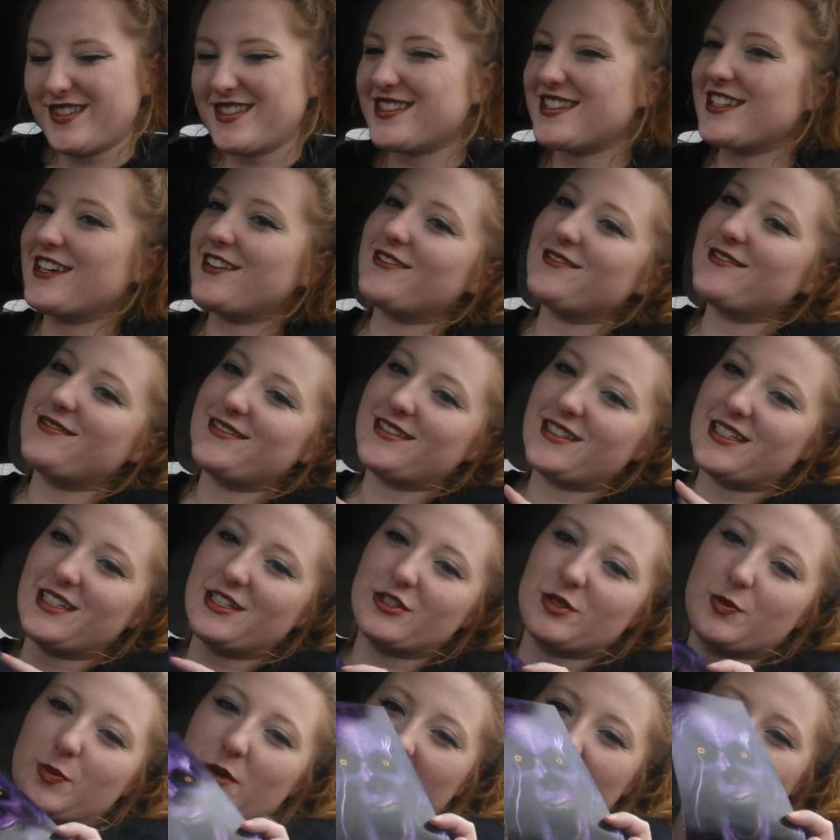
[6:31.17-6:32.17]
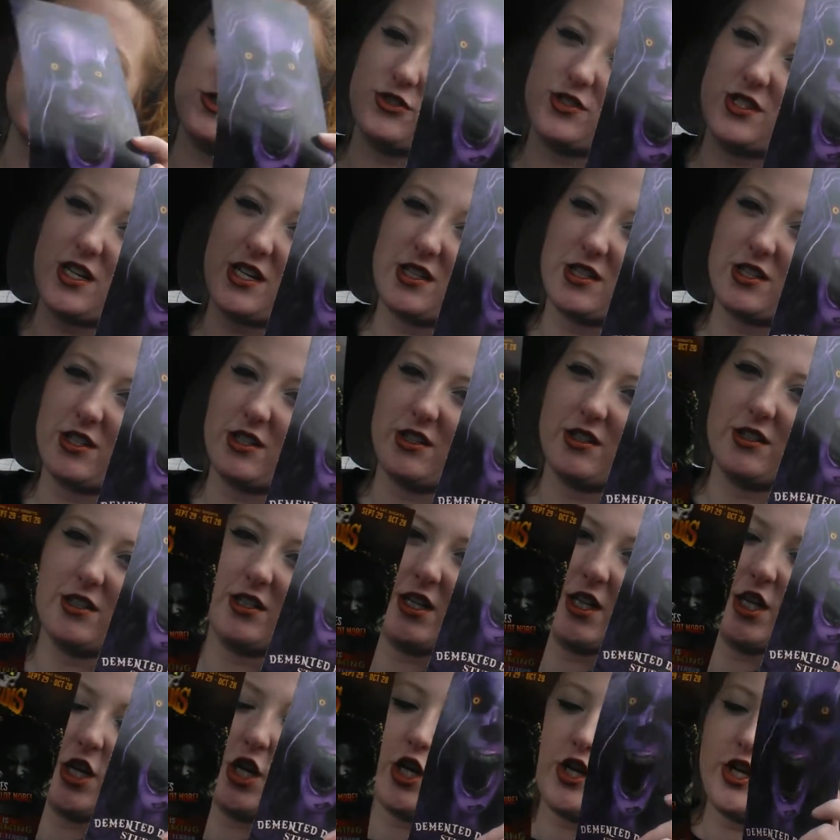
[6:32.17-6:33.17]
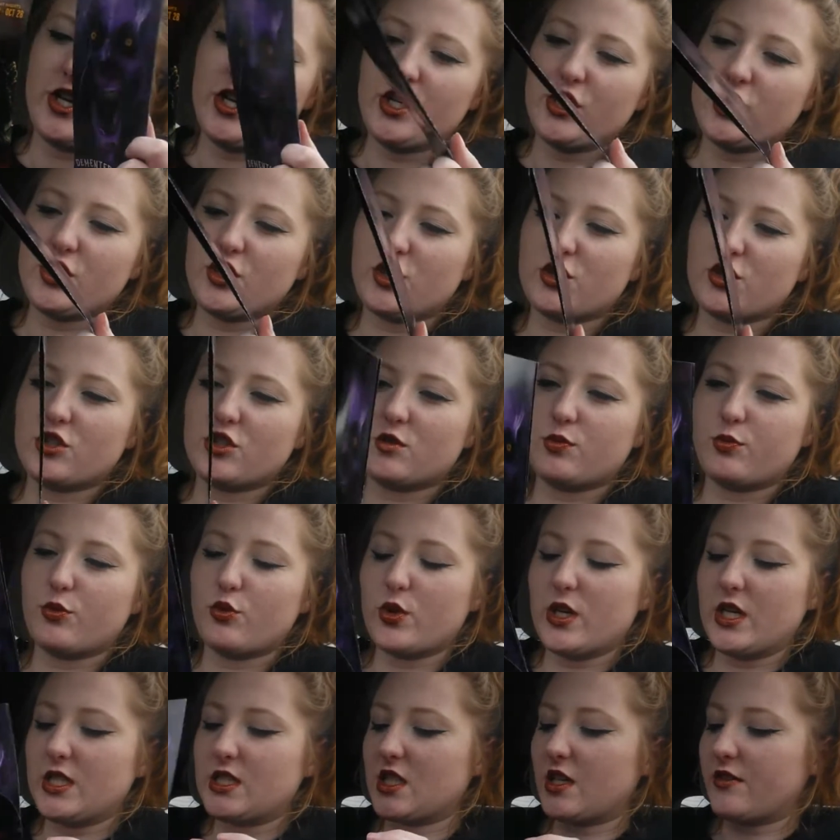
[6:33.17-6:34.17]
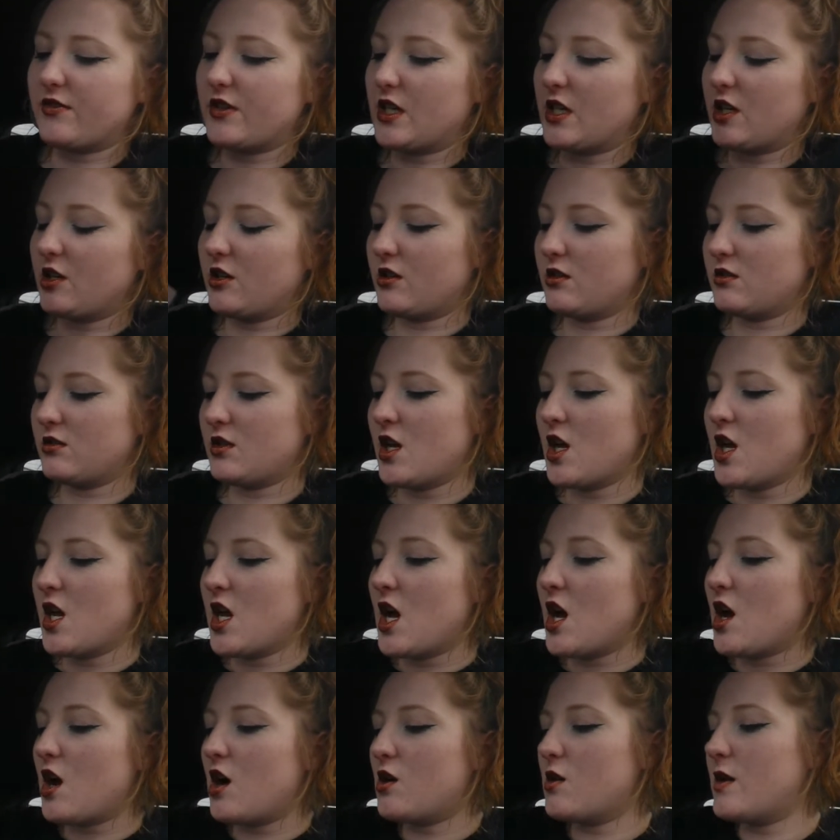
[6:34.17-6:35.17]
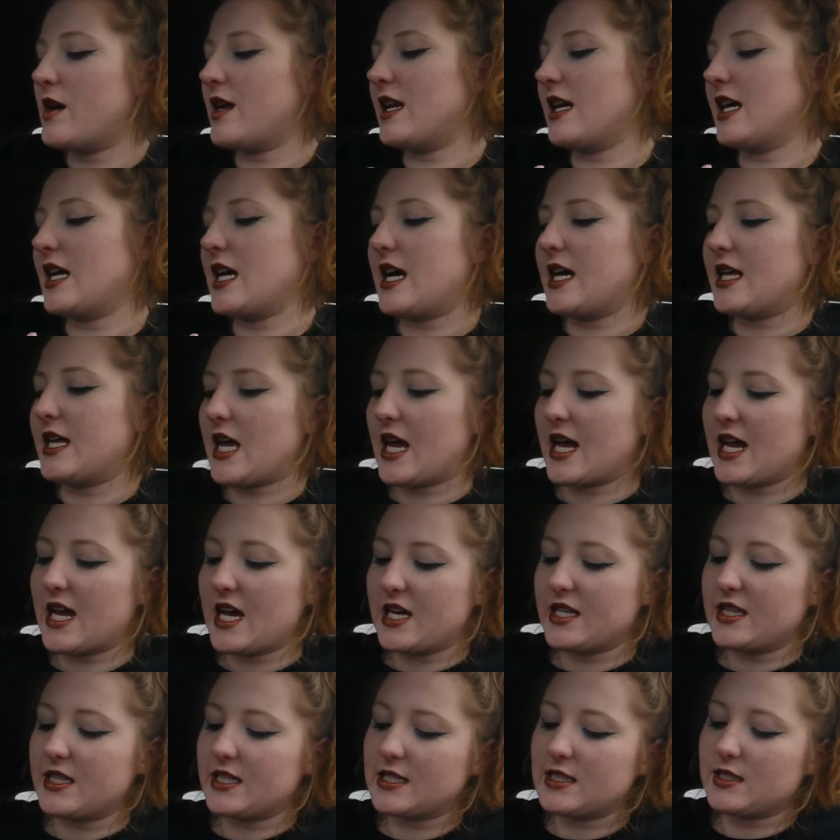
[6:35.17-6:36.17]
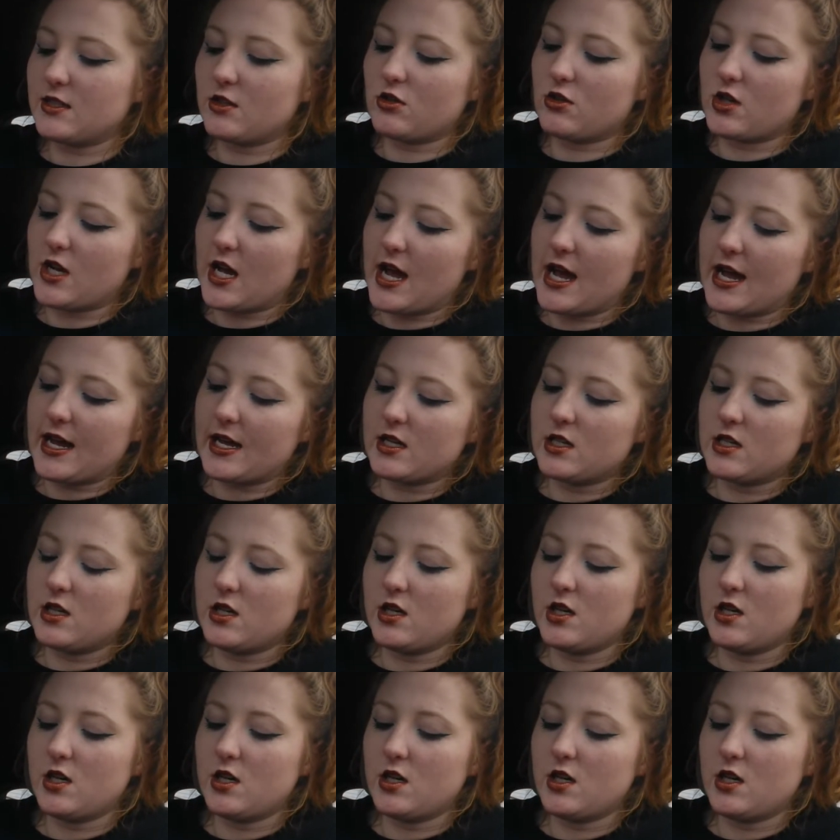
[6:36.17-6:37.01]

So, little sponsors got their spooky stuff in here. Oh, and I got this little guy